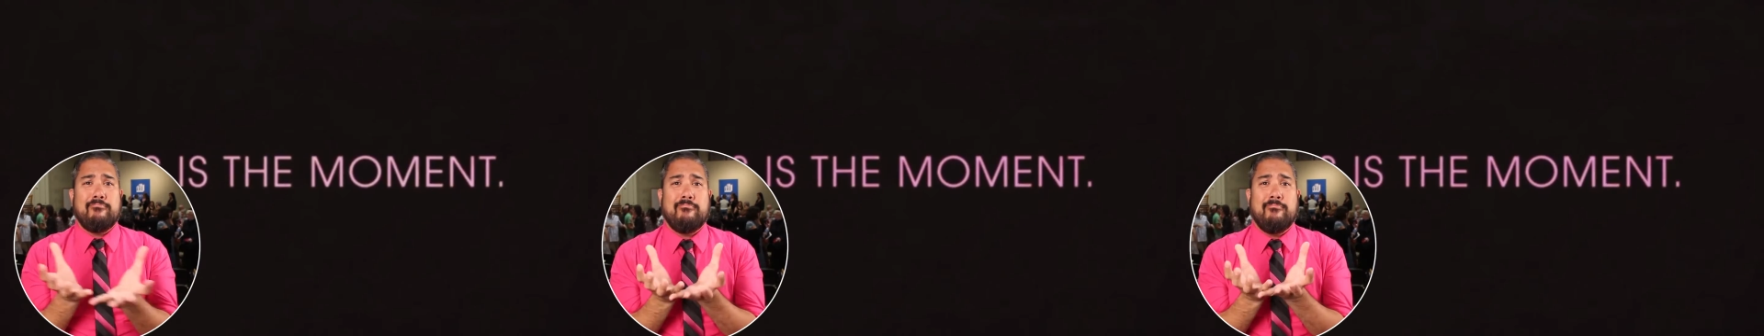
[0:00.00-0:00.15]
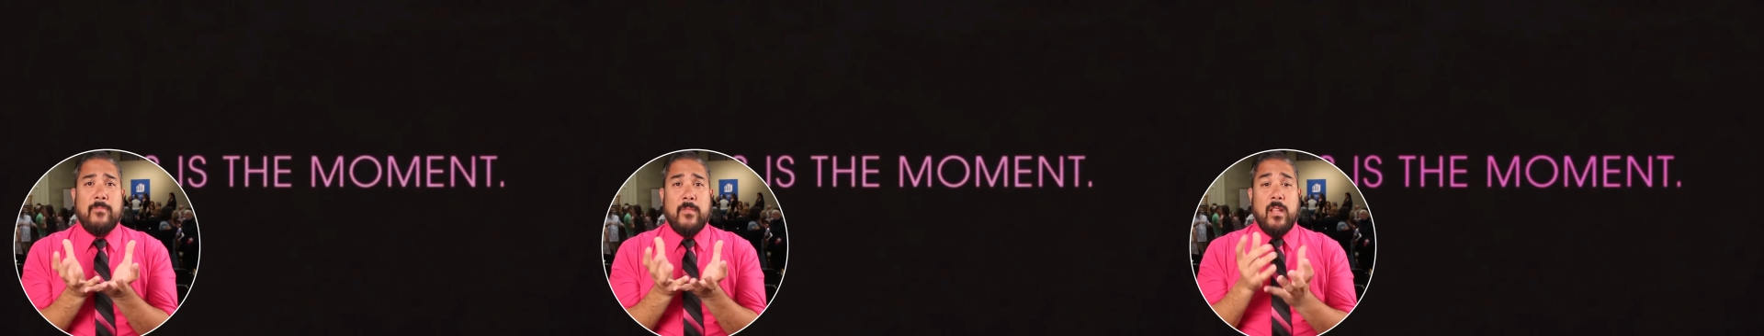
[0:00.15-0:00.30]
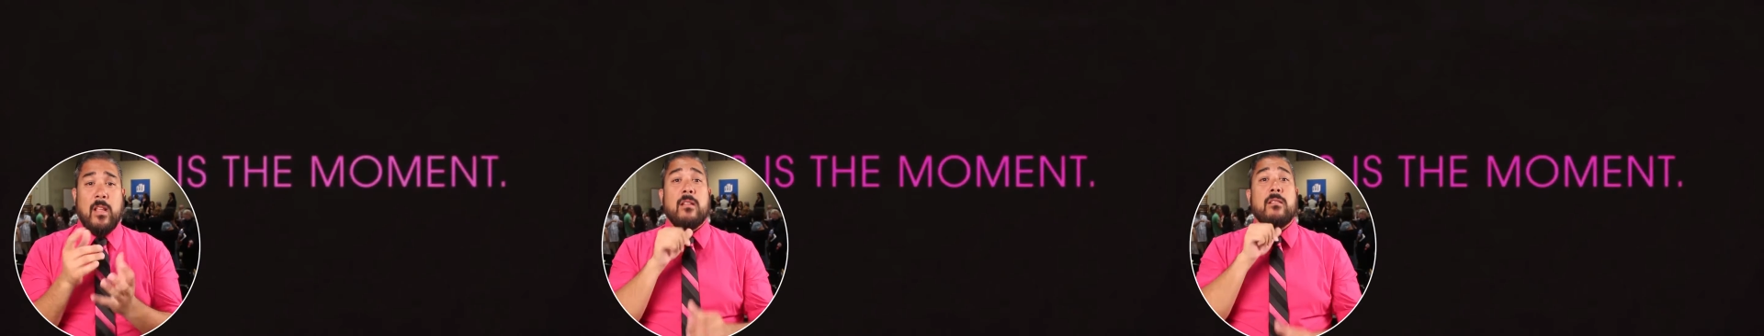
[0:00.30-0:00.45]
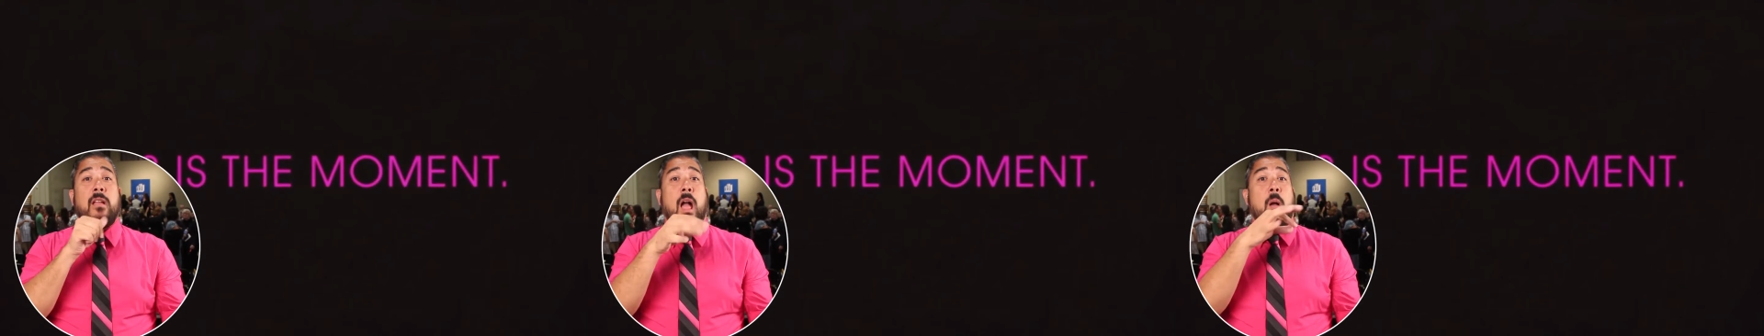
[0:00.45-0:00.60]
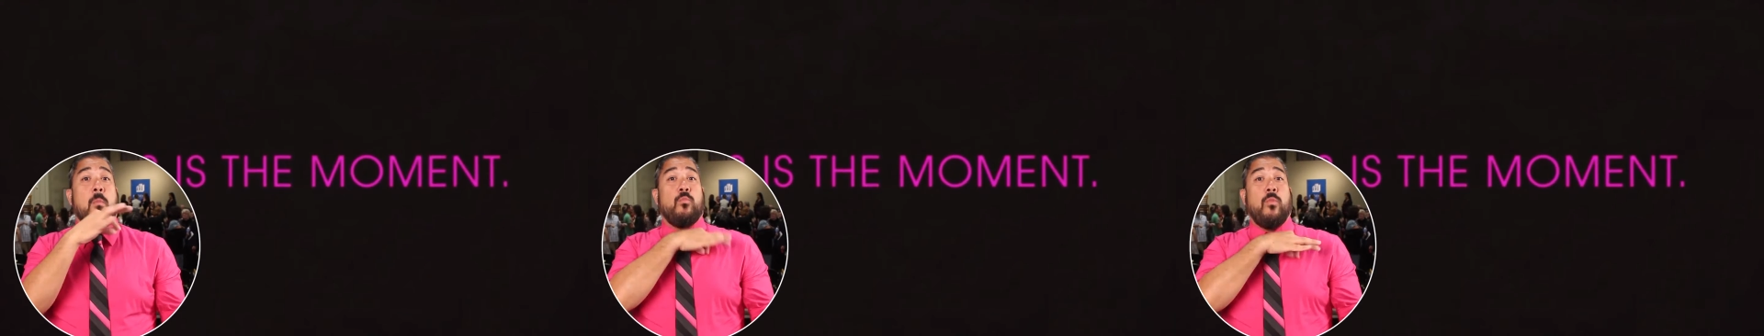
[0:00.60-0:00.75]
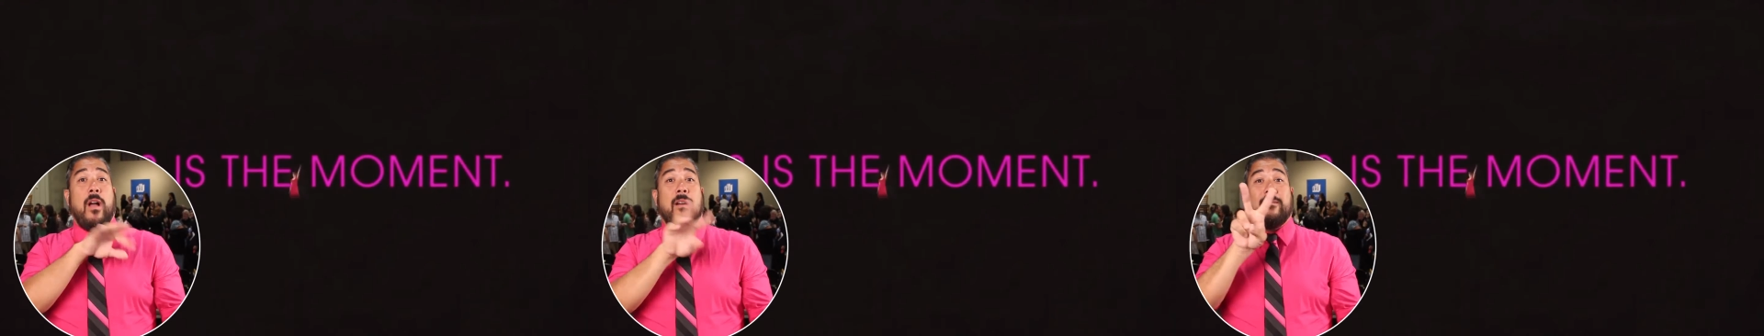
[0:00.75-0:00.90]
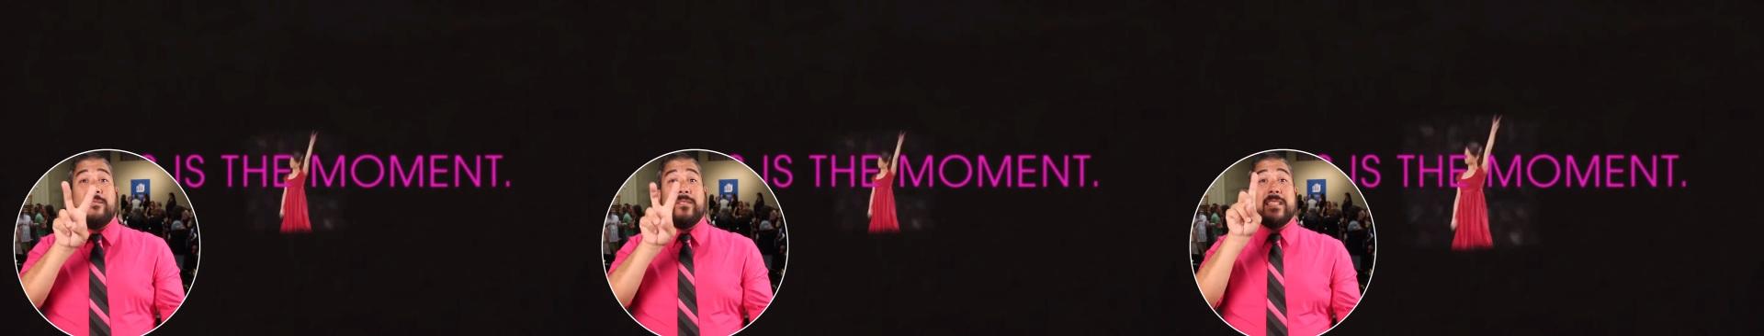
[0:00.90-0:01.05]
The
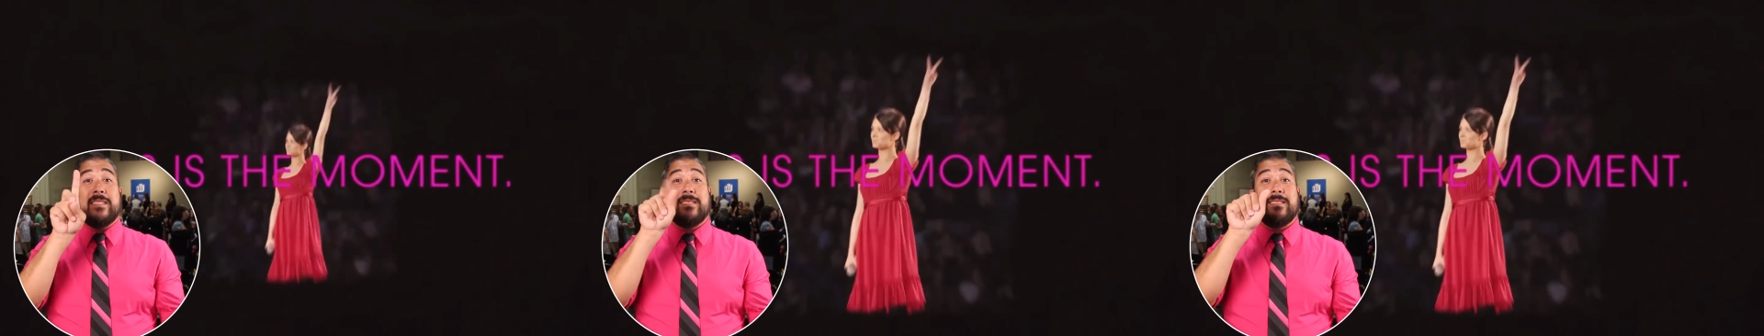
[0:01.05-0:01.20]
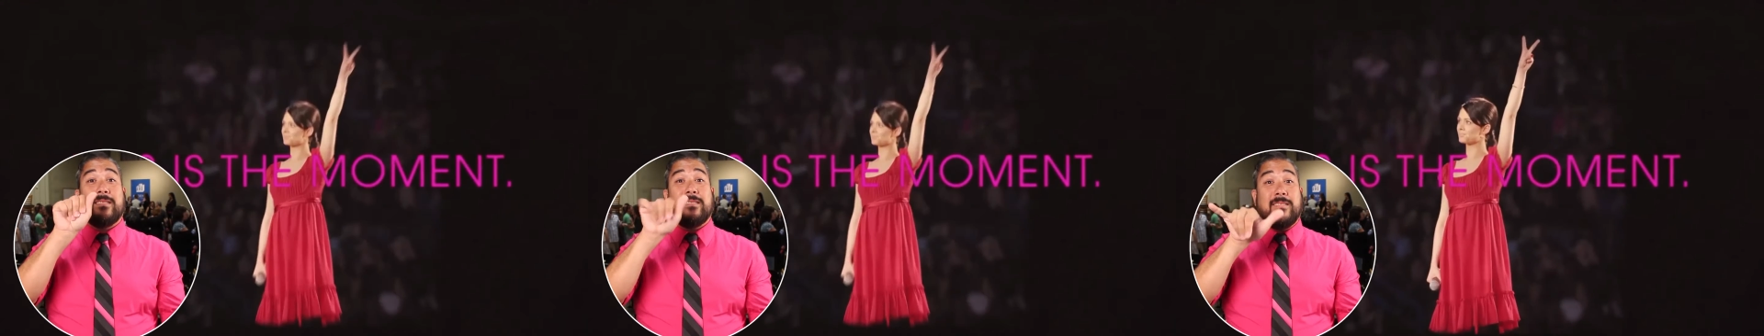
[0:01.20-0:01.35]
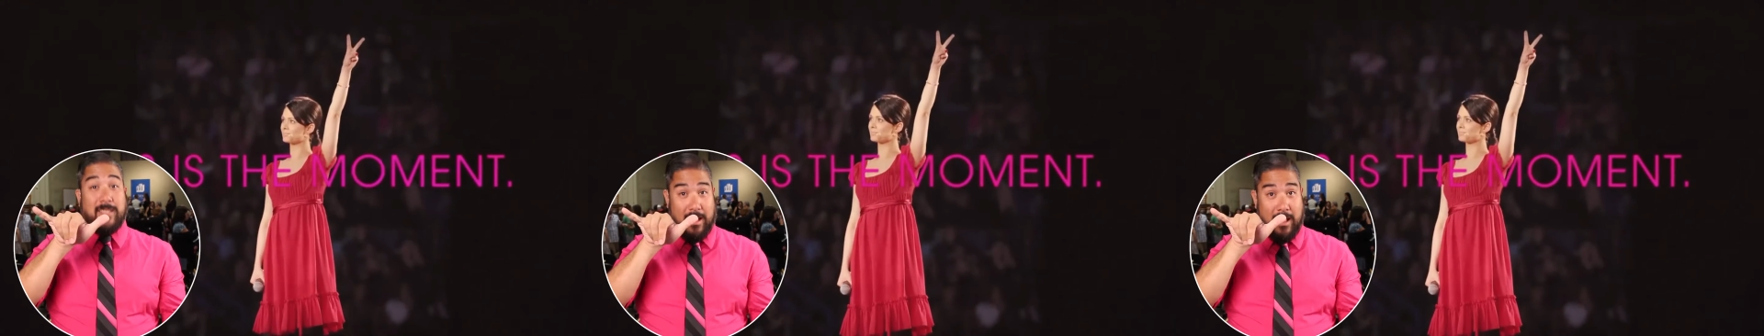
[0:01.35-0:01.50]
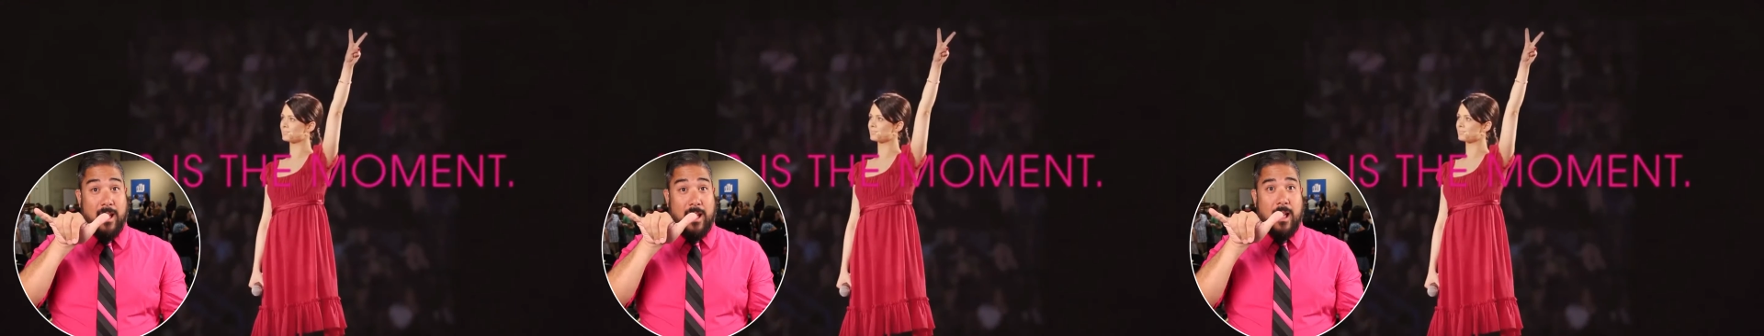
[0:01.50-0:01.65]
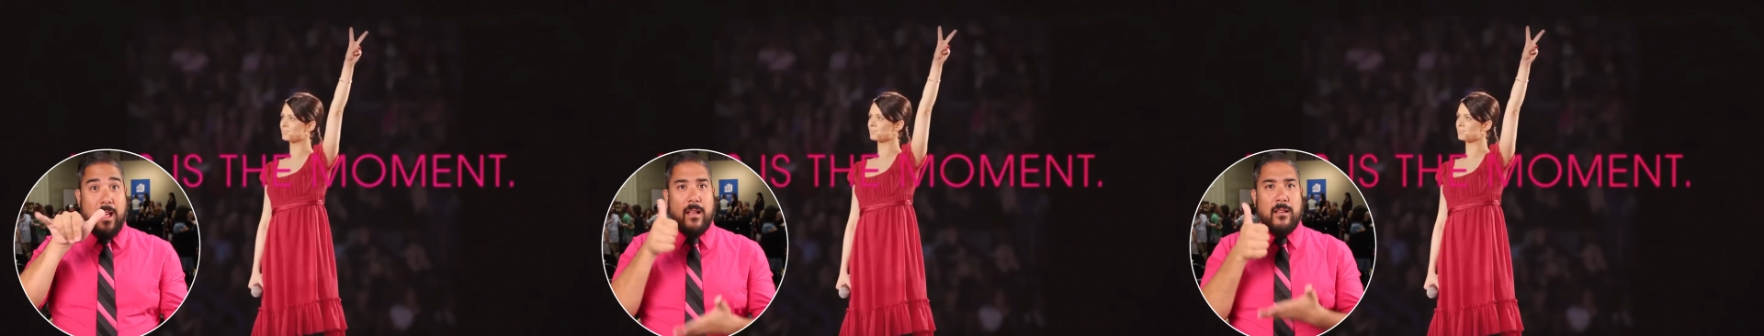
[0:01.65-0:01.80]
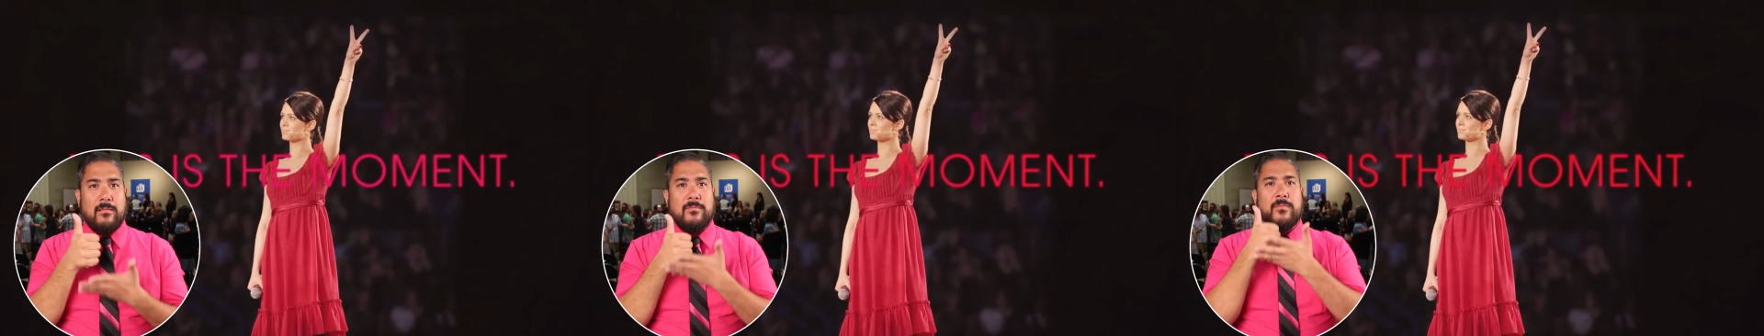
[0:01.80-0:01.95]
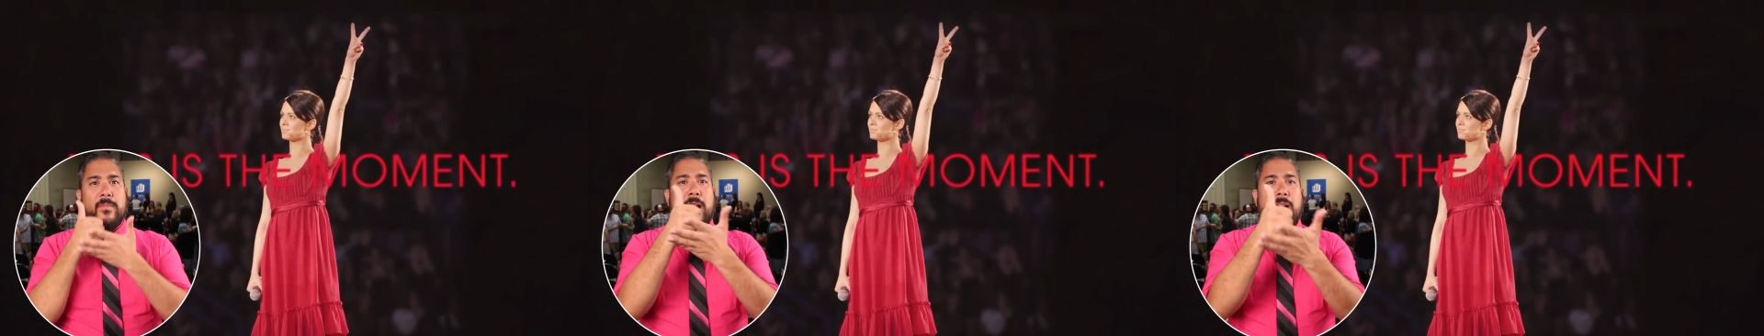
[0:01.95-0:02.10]
international nonprofit
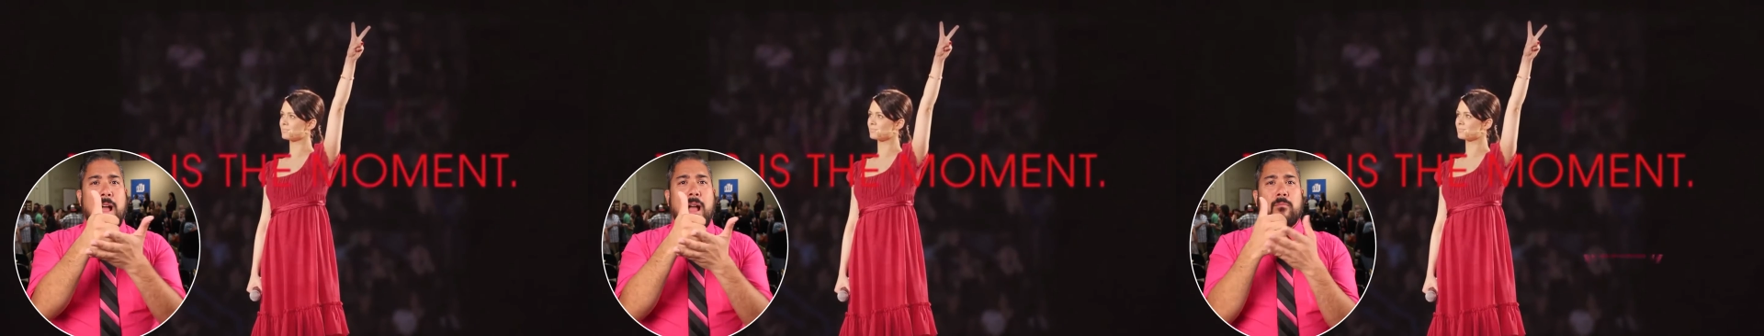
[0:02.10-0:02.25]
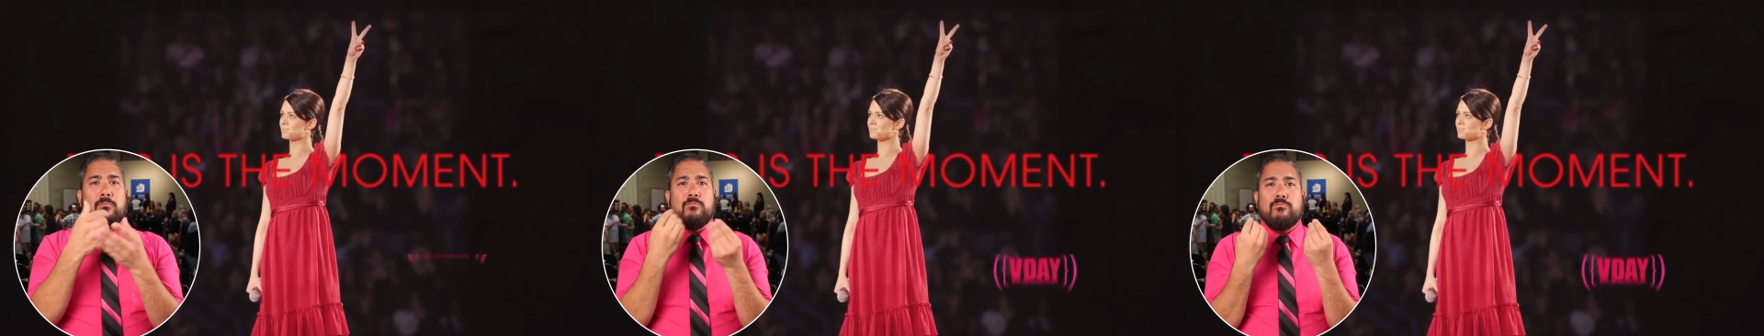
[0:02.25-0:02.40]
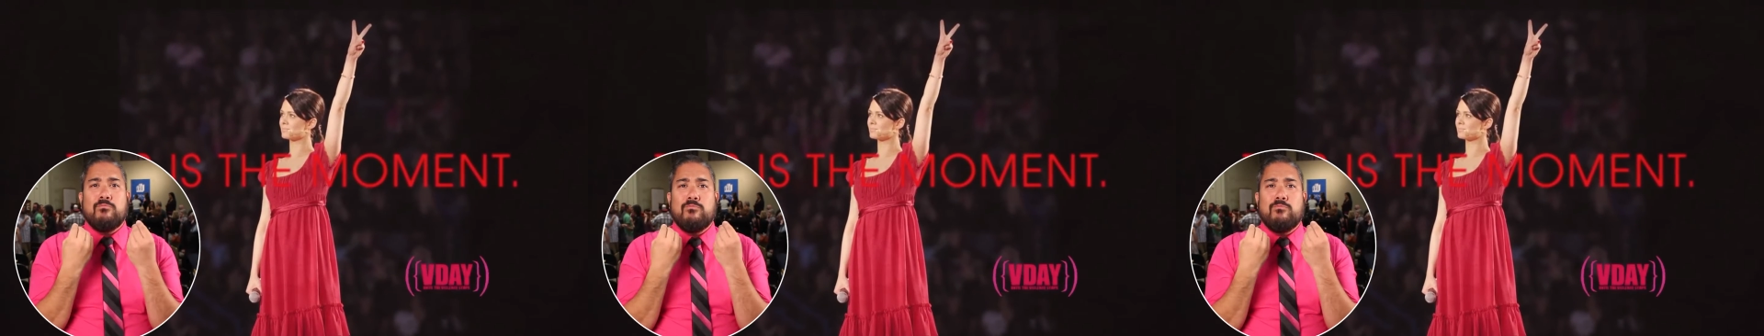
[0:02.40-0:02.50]
V-Day